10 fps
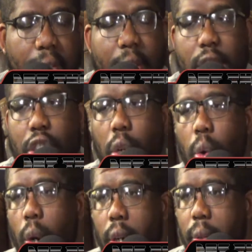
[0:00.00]

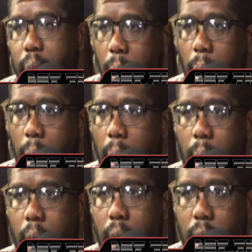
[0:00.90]
chore.
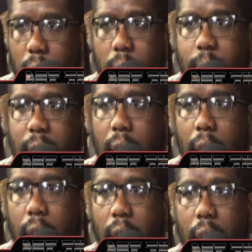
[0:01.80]
You know what I'm
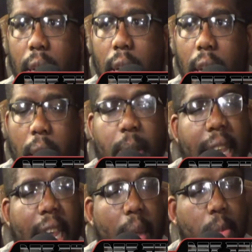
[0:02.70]
saying? It
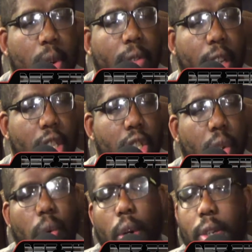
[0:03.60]
became more of a
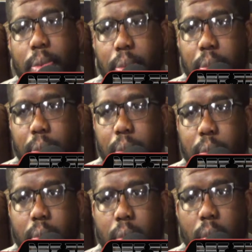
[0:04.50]
chore.
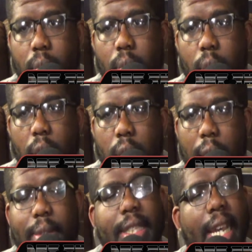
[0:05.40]

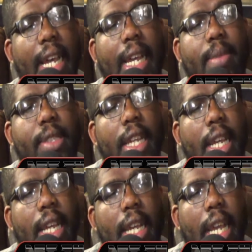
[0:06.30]
There were times
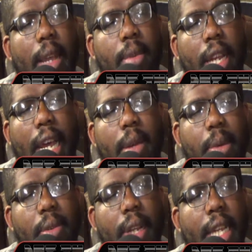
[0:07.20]
in a lot of
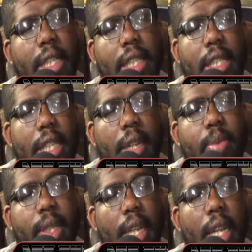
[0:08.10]
my
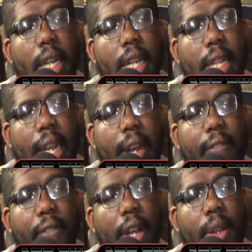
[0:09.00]
relationships that I
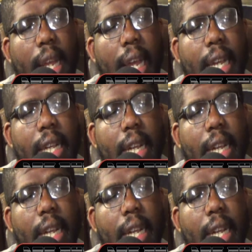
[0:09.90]
felt like